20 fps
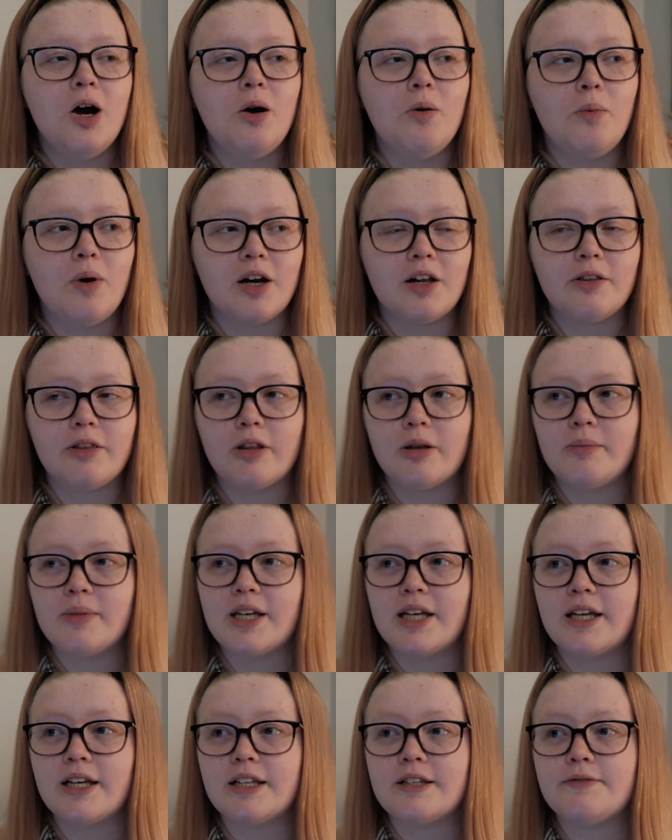One of them
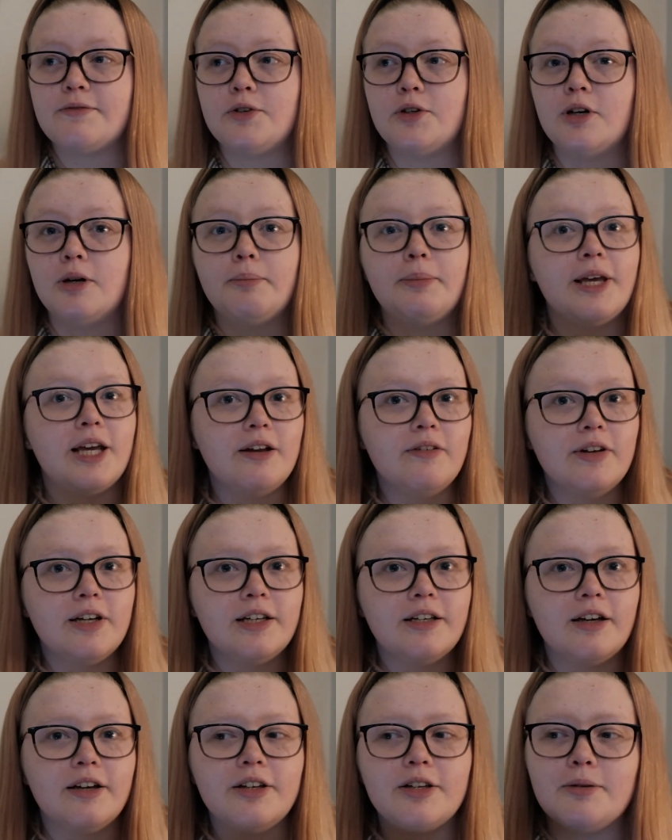is for
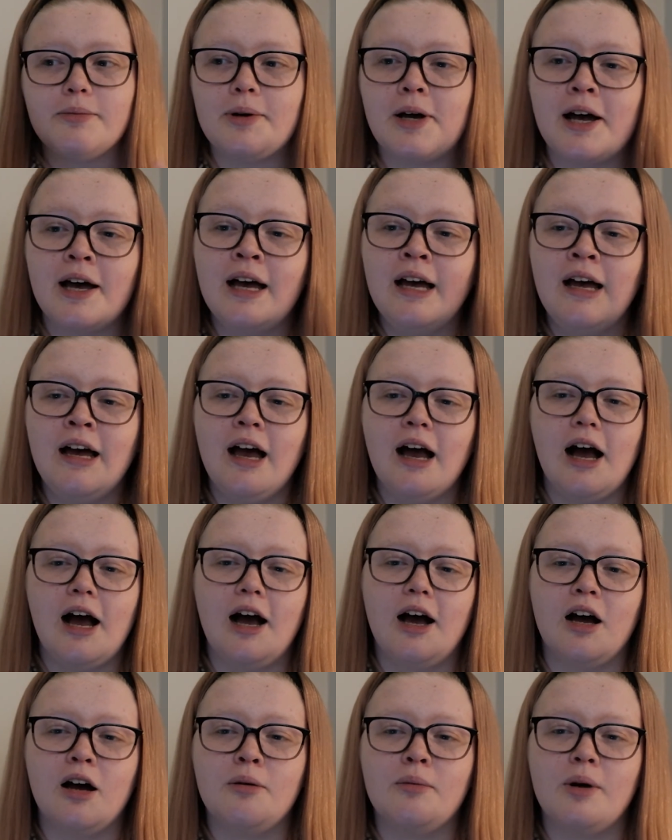period underwear.
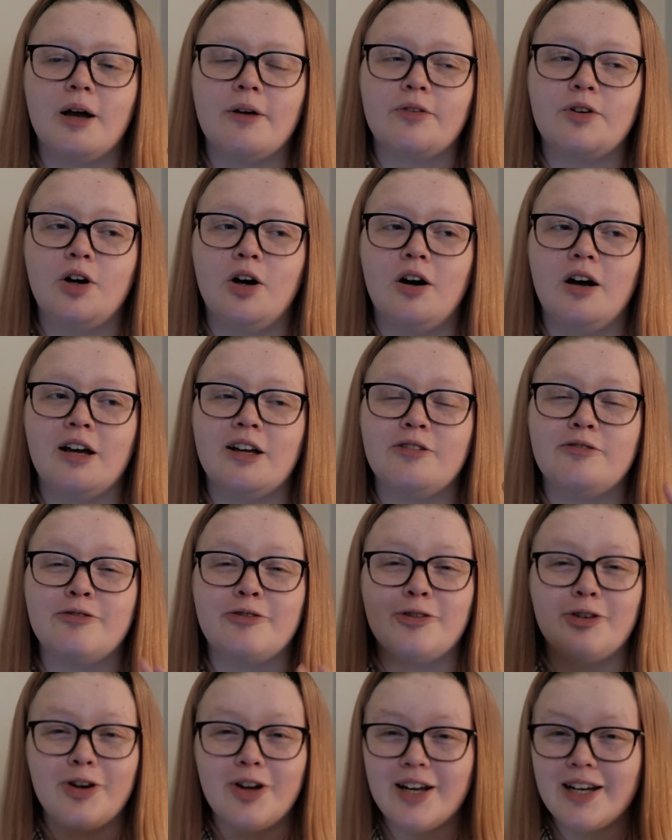I've got a
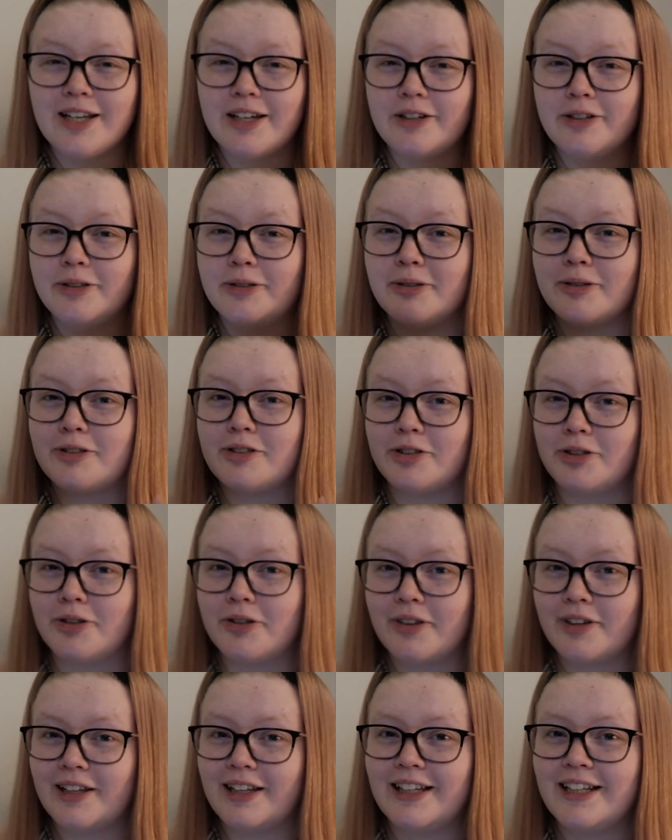really cool
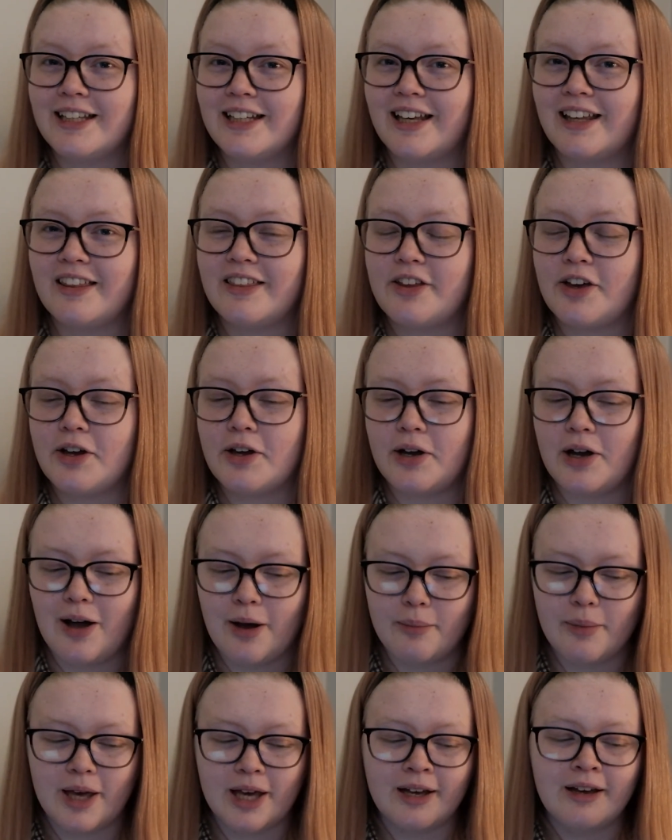tooth cleaning thing
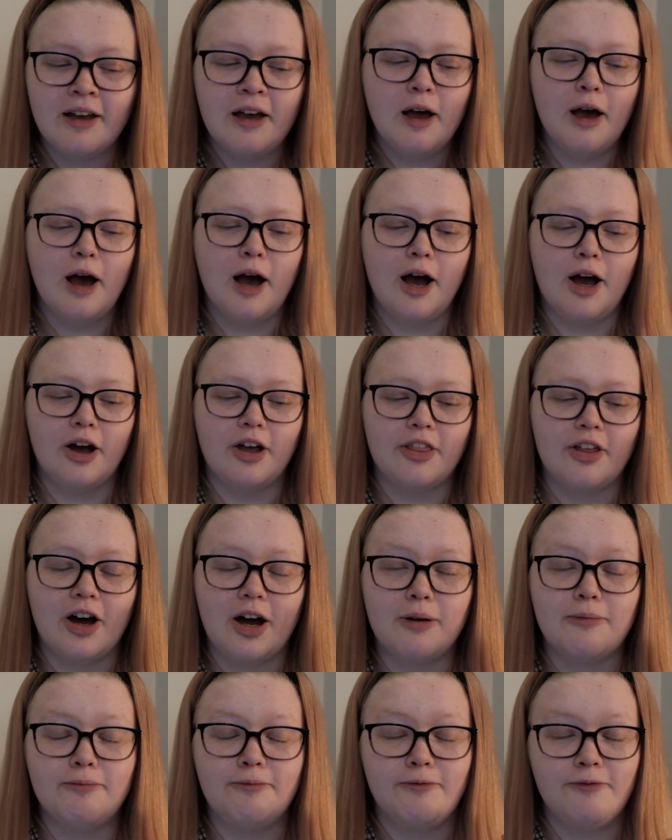coming that
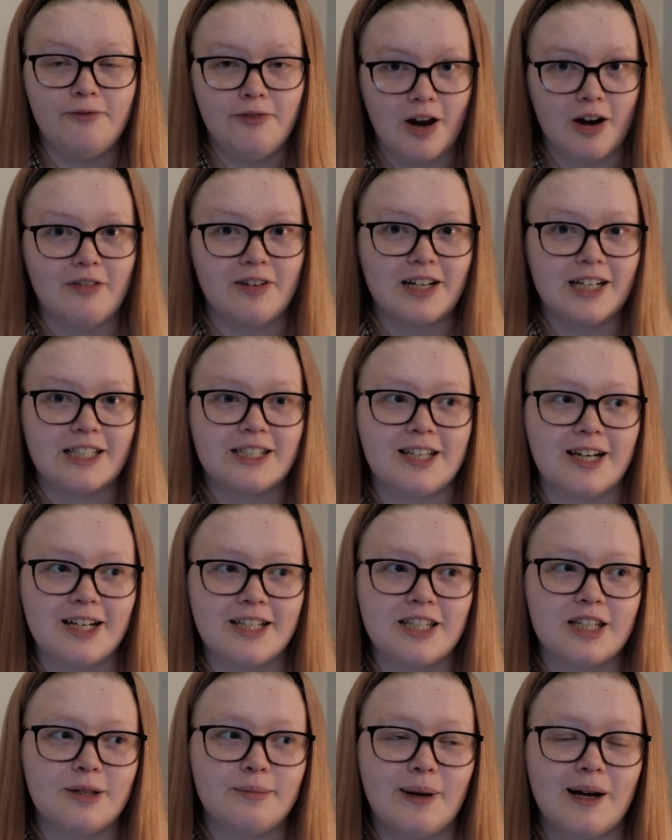I'm very
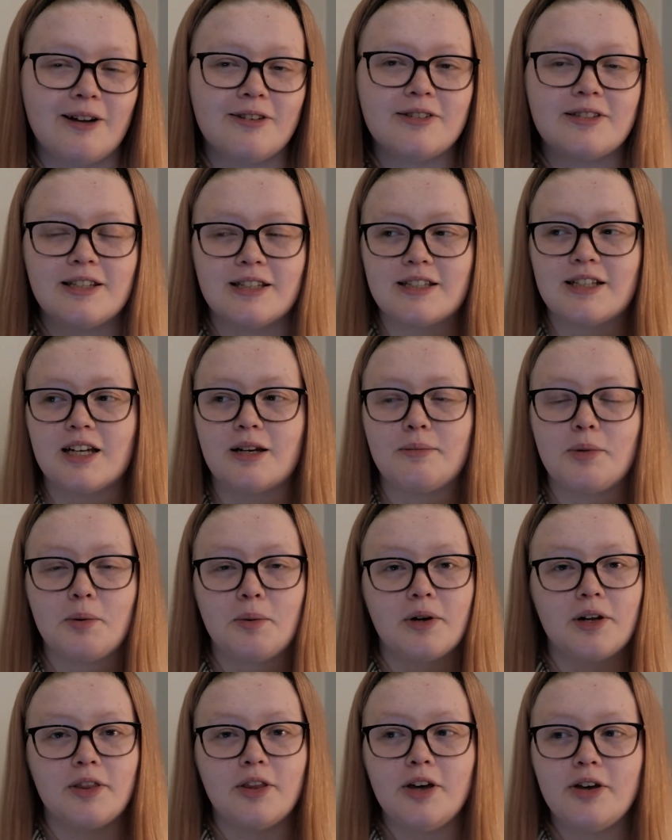excited about, so there's going to be
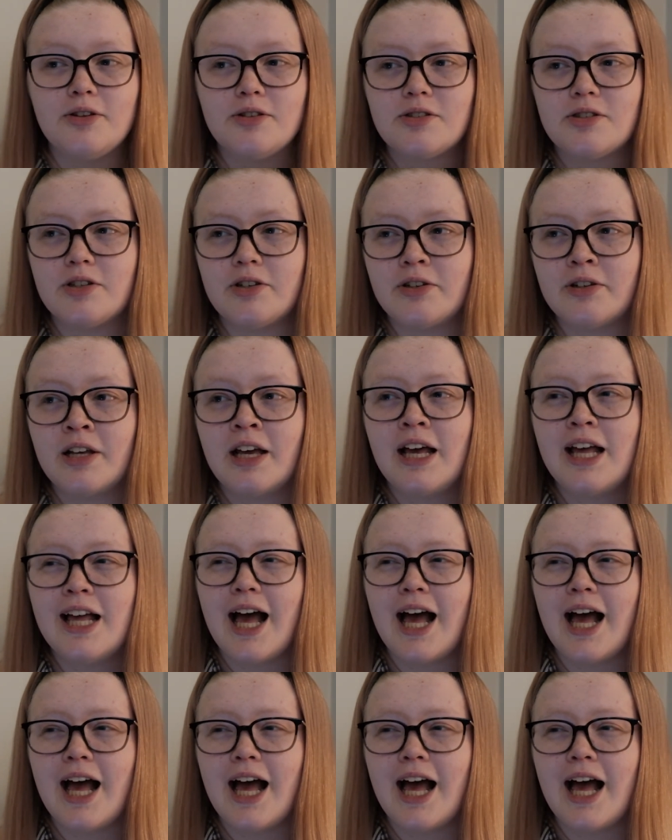one of those soon.